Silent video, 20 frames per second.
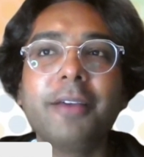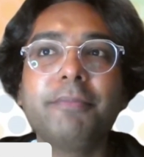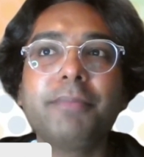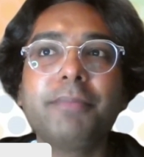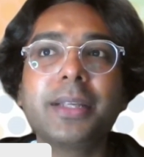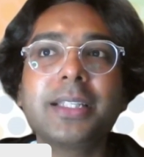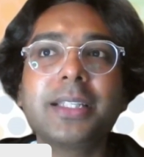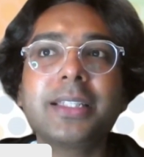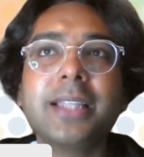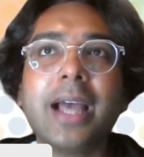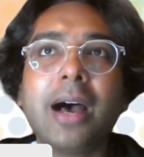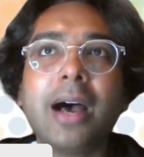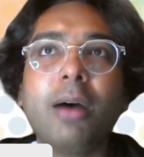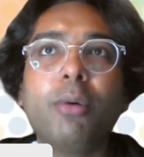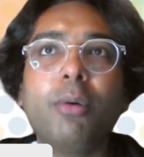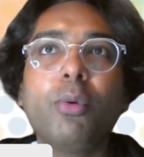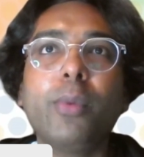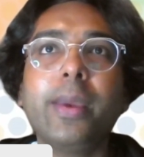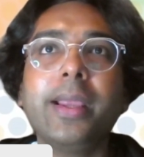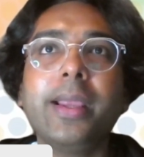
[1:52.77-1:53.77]
But
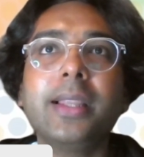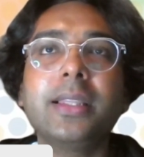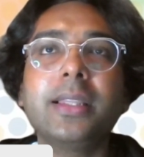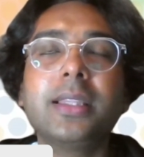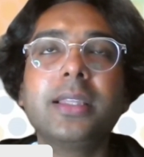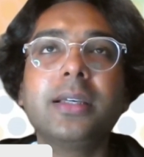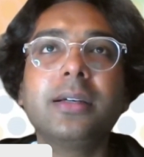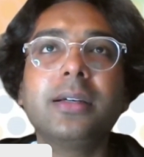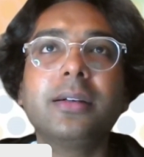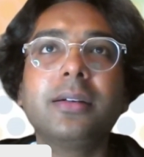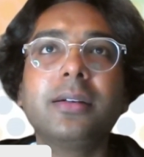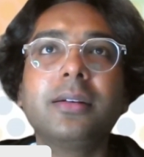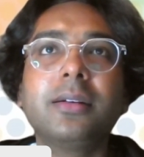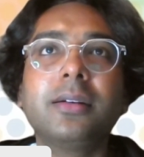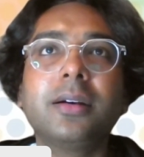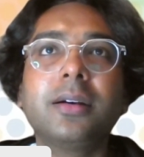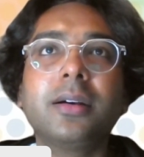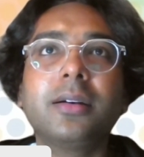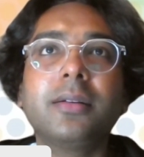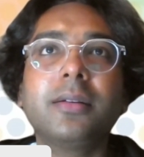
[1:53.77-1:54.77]
now with the